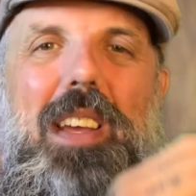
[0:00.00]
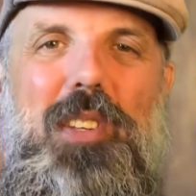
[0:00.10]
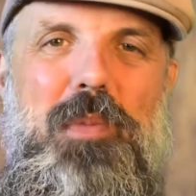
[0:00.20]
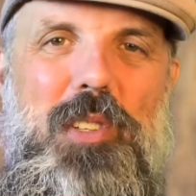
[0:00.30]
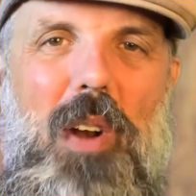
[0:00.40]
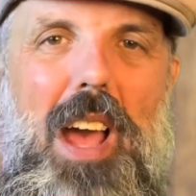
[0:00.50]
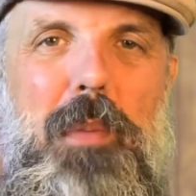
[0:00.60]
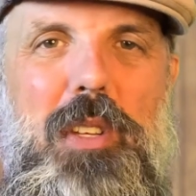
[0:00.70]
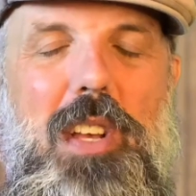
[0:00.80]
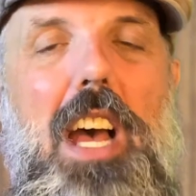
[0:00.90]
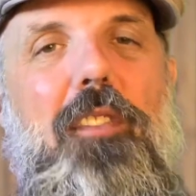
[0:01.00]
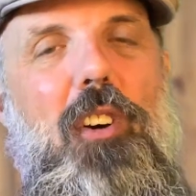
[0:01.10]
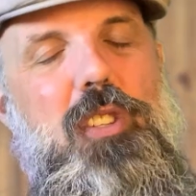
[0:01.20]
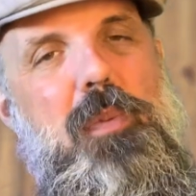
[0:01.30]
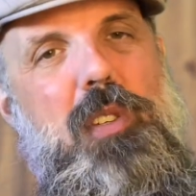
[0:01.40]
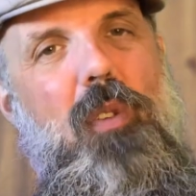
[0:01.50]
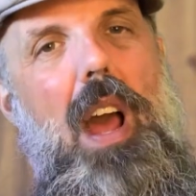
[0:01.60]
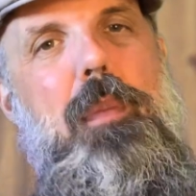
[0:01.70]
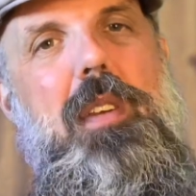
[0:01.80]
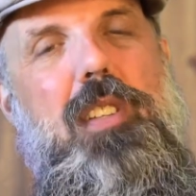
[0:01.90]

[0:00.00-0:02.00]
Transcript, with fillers: subscribers for subscribing